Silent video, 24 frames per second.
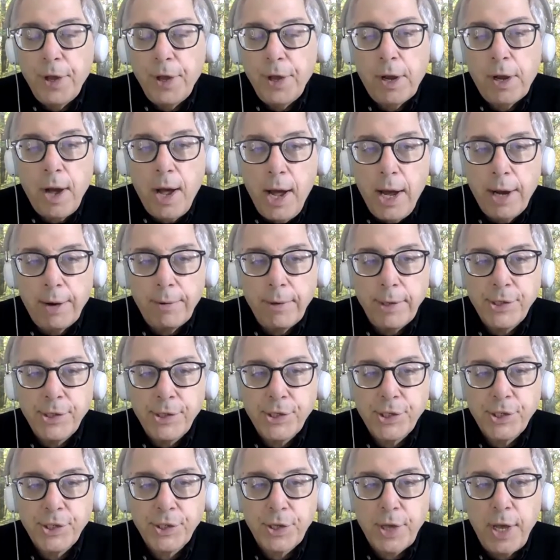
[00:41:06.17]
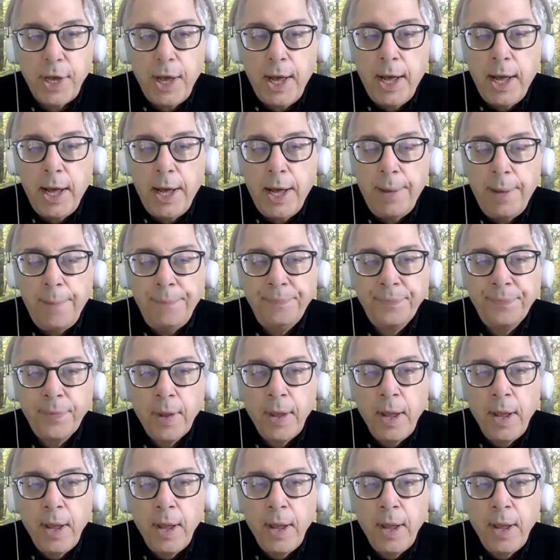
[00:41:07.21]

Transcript: in Congress, um,